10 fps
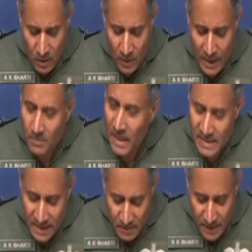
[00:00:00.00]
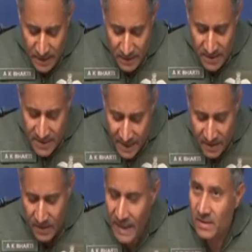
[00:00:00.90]
While much has been
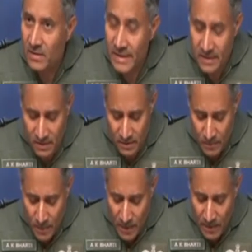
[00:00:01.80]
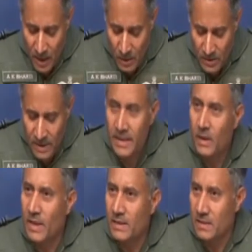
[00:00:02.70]
said and written about the
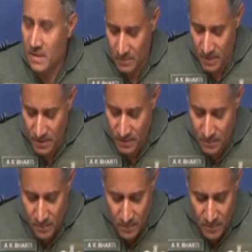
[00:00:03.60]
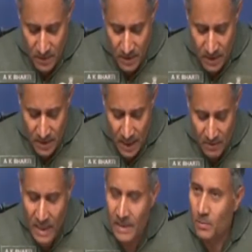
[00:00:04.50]
newer systems, I
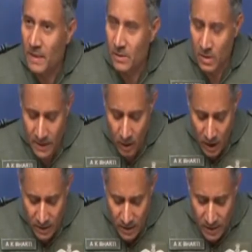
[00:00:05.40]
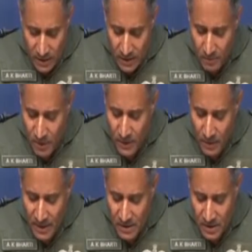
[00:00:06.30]
would like to place on record the
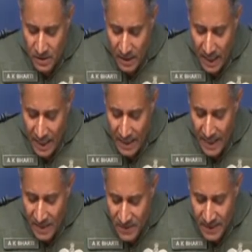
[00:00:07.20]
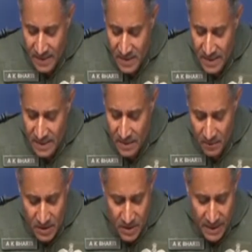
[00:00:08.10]
performance and efficacy
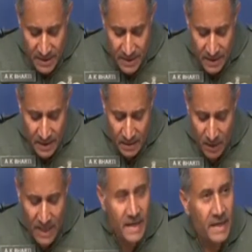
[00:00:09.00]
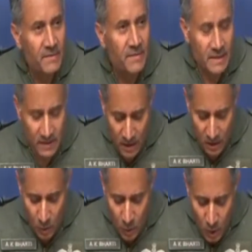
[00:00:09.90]
demonstrated by even the
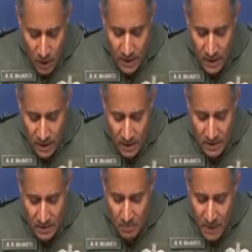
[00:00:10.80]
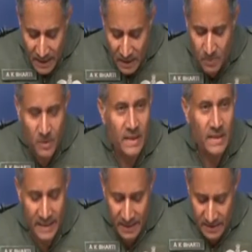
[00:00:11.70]
older
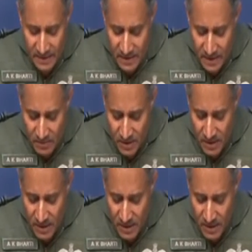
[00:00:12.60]
battle-proven AD systems